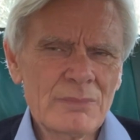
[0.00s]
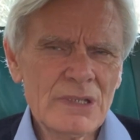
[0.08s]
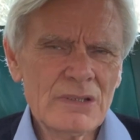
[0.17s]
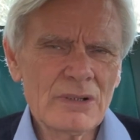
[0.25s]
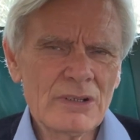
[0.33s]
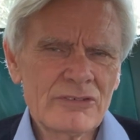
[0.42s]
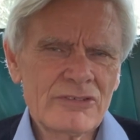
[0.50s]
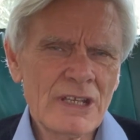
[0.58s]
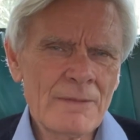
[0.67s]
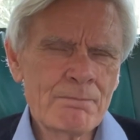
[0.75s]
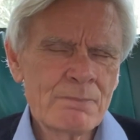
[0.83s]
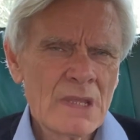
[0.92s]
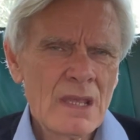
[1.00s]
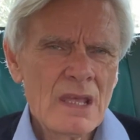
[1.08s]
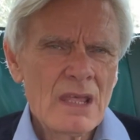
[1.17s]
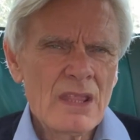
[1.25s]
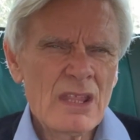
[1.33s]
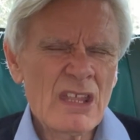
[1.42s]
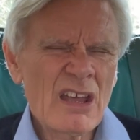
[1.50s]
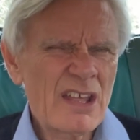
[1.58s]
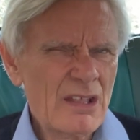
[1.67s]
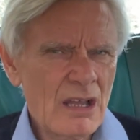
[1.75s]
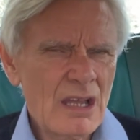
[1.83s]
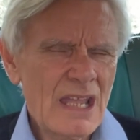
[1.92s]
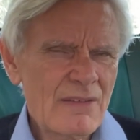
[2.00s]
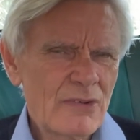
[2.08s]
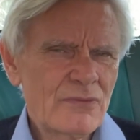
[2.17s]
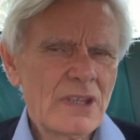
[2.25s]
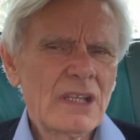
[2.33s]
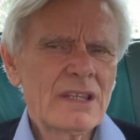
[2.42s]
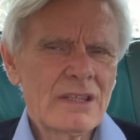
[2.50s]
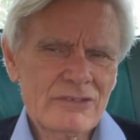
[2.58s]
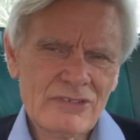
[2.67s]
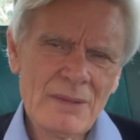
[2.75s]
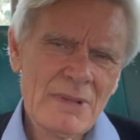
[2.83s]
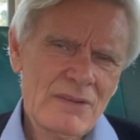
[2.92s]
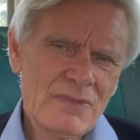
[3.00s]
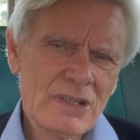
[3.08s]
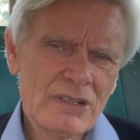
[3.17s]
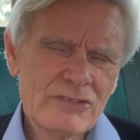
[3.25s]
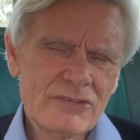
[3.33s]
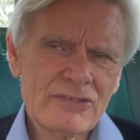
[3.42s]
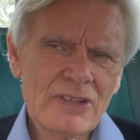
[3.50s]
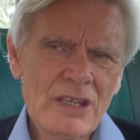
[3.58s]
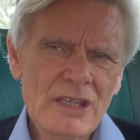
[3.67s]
because I have a feeling that some advocates'